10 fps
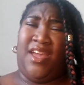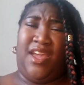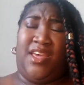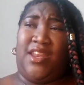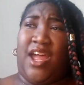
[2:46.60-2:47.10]

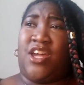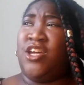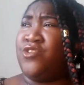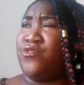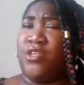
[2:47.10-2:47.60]
and I
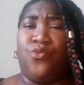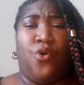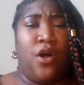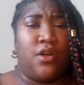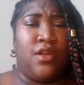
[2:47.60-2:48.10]
couldn't really
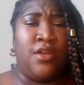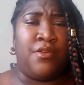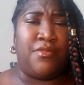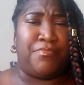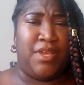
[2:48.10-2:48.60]
walk
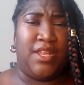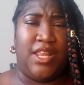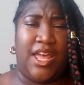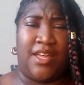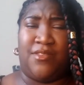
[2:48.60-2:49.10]
many
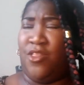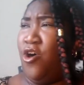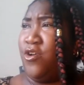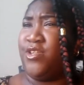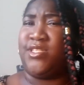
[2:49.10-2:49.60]
like
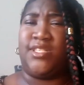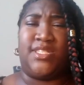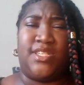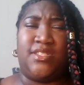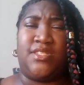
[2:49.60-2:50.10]
long
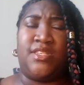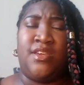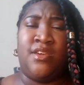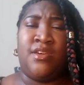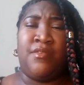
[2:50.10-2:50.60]
distances
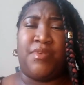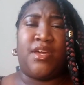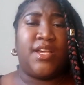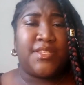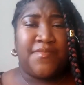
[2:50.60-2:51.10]

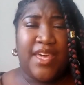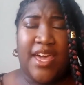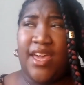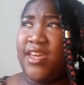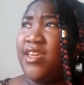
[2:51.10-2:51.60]
because of
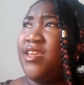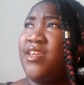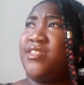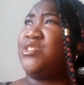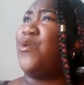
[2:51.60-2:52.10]
that.
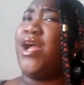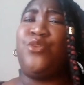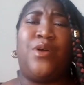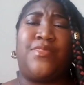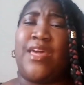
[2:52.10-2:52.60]
So I
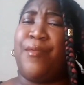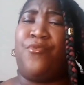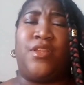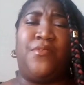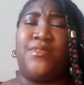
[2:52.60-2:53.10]
knew at that
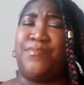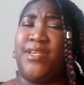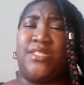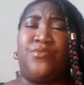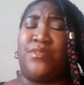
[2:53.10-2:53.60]
point it was
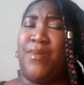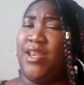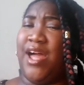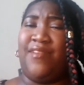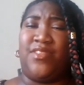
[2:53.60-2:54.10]
messing with my
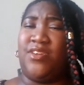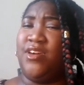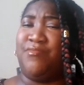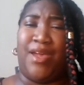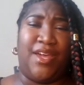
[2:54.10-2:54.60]

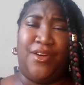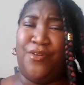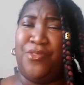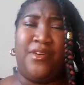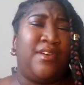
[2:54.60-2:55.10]
livelihood, my
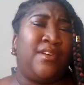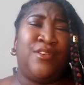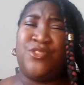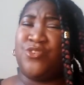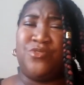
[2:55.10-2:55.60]
health.
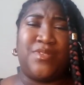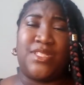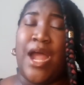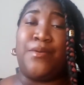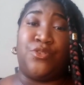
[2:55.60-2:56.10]
So it was
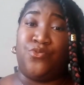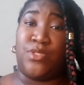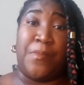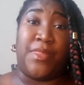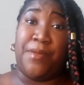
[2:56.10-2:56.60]
time to do
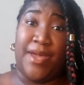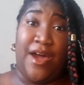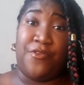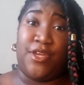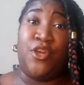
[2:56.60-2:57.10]
something
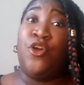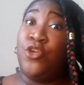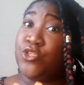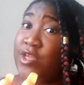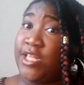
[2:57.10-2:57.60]
about it.
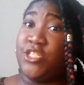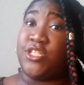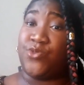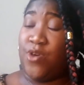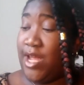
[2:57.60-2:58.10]
So that's
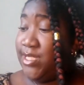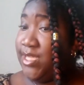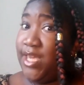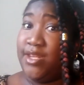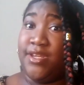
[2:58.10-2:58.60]
just what I
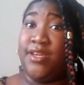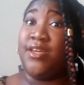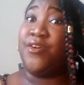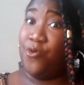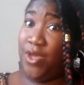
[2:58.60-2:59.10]
did.
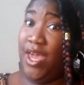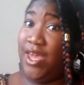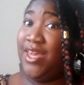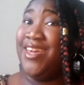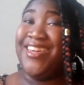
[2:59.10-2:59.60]

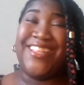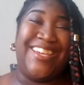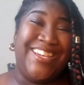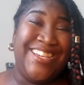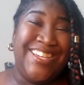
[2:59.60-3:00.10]
Okay?
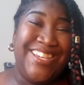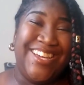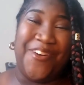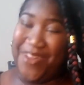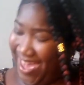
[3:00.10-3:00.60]

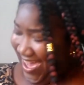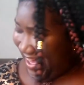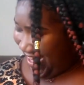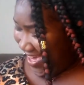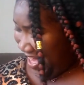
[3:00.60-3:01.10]

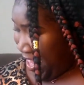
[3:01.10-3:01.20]
Okay.